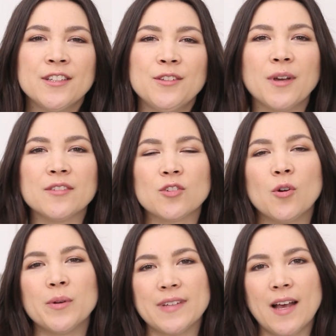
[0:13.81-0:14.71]
You guys are
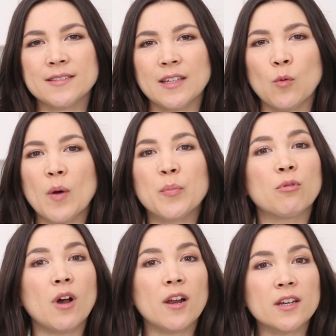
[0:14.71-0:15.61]
always asking what
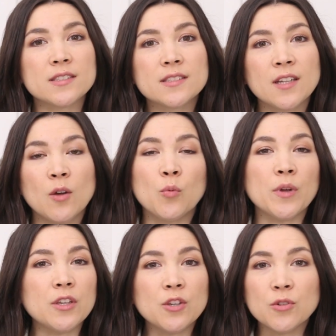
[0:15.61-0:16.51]
products
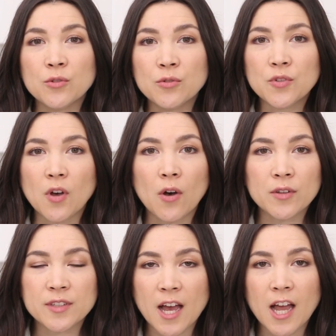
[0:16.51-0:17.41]
we use all
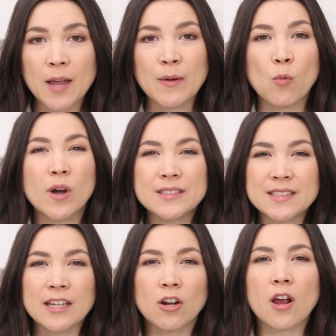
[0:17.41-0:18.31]
the time and
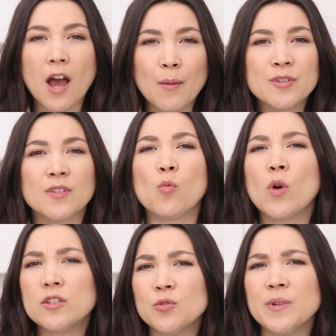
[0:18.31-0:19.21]
what's in our cupboards and
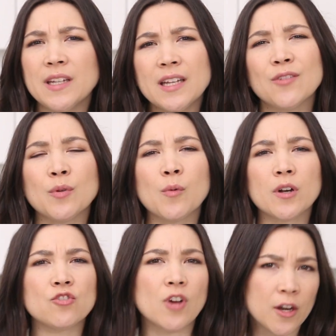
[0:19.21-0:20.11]
what do we need if we
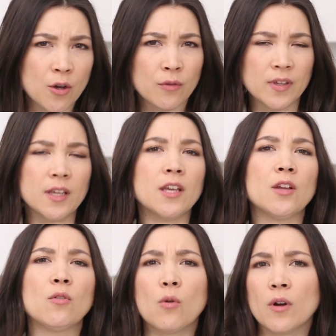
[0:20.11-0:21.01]
want to try to go
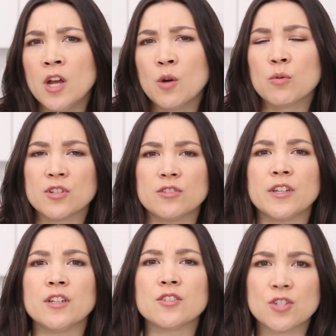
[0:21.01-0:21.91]
vegan or we're just
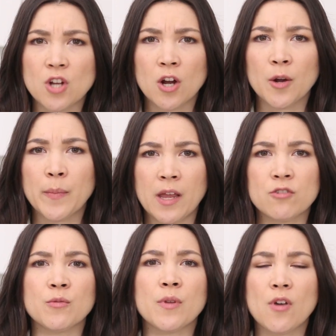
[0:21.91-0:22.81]
looking to stock our
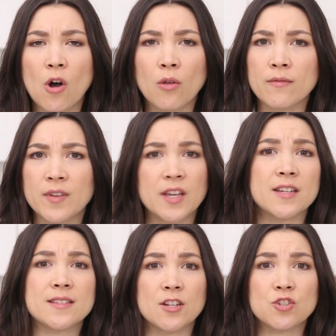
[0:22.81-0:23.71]
pantry with all the vegan
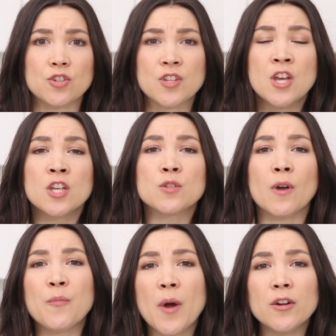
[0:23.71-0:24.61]
essentials. So
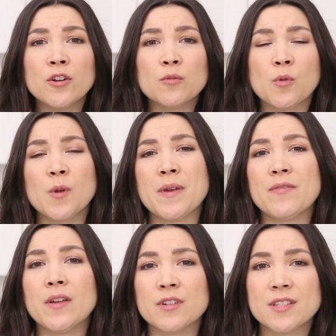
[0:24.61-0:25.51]
I've partnered with one of my
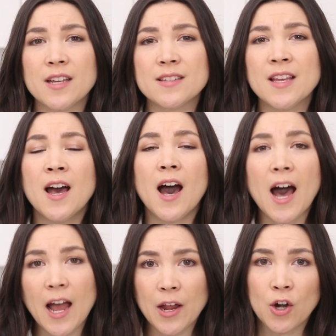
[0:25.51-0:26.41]
favorite sites,
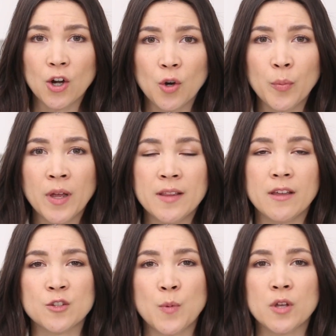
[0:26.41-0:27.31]
iHERB.
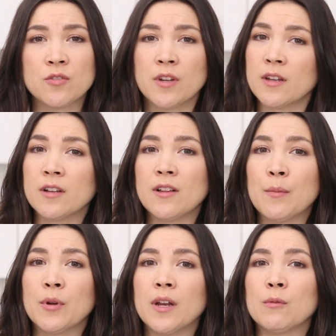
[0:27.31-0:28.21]
They are sponsoring and
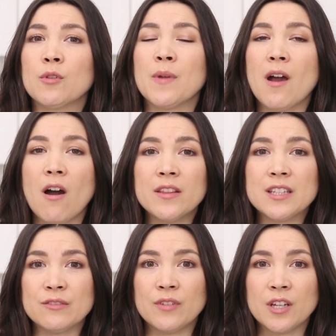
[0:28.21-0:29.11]
collaborating with me on
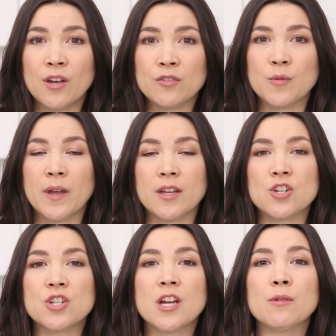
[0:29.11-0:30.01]
this video so I can
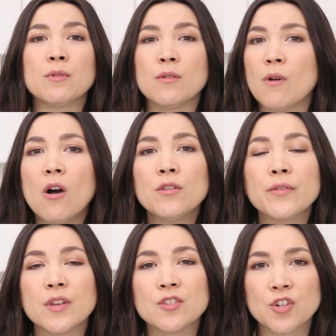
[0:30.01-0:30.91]
share with you all the
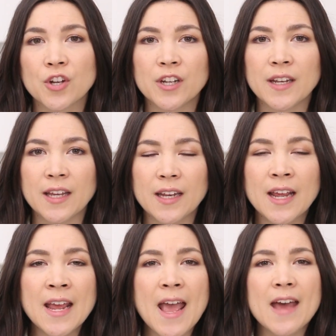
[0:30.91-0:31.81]
things you're gonna need.
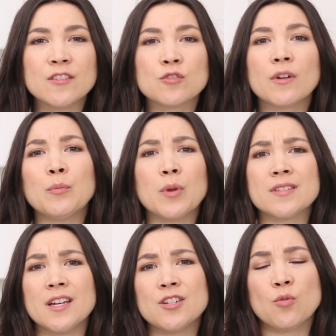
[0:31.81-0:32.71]
And it's great
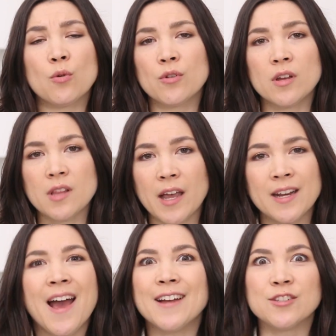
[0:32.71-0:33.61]
because I just order online.
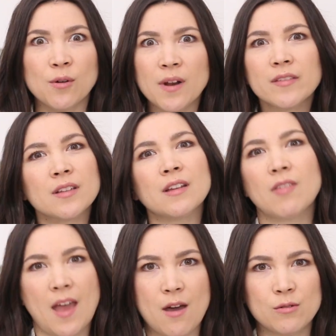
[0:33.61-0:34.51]
I don't have to leave
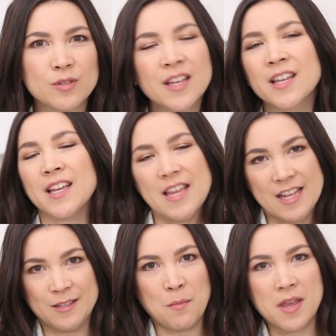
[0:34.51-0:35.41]
the house.
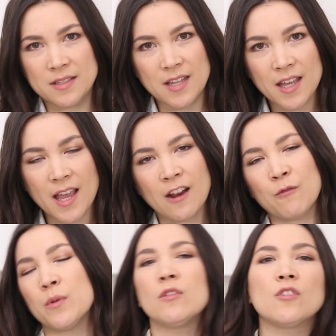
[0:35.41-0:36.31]
It's amazing, and
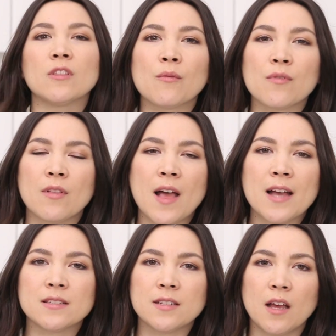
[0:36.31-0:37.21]
I've been using them for the
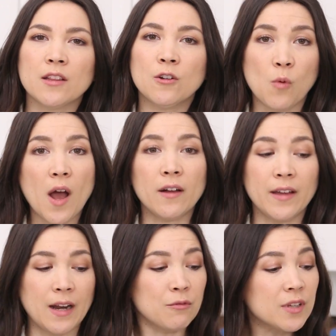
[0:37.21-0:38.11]
last little while,
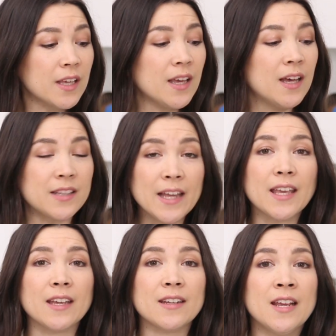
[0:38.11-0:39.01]
and I really
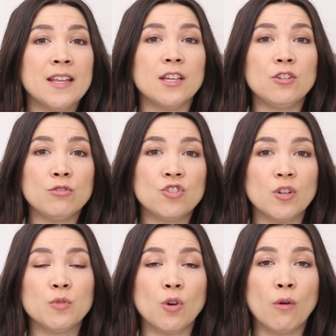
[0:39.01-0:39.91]
like it. They do
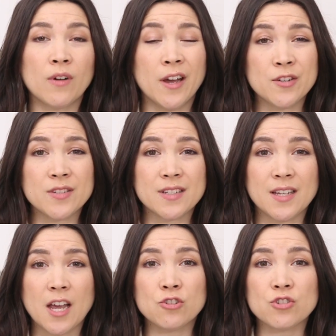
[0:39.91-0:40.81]
ship to over
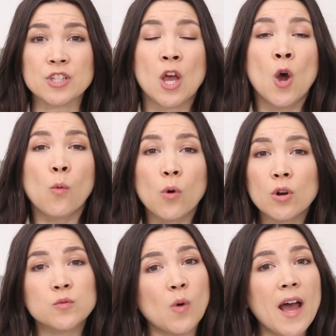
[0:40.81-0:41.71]
160 countries
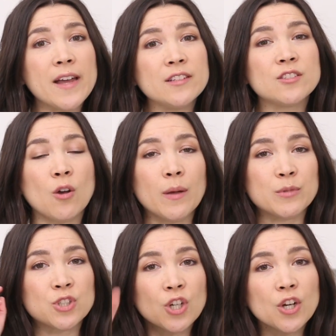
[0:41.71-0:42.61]
worldwide, so I'm
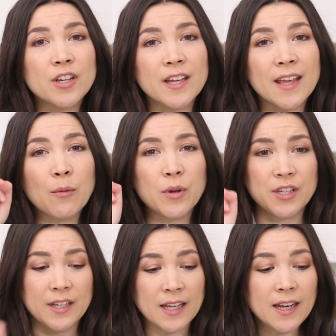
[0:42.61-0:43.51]
sure you can get what
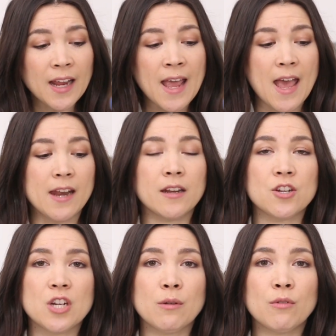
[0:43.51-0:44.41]
you need, and I'm gonna
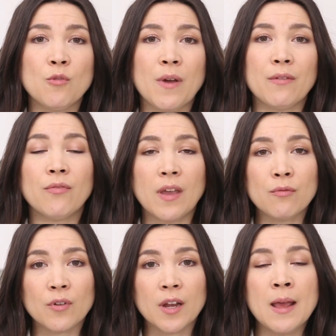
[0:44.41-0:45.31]
share with you my
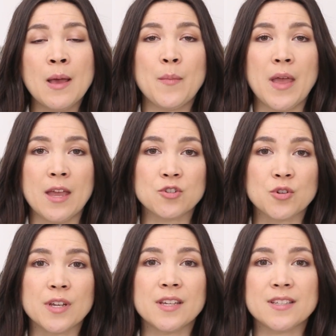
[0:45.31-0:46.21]
favorite
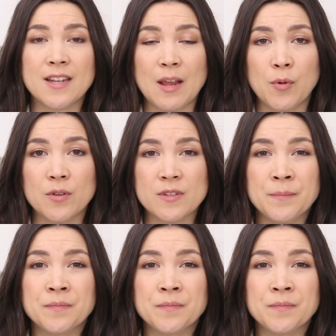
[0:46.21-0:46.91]
pantry staples.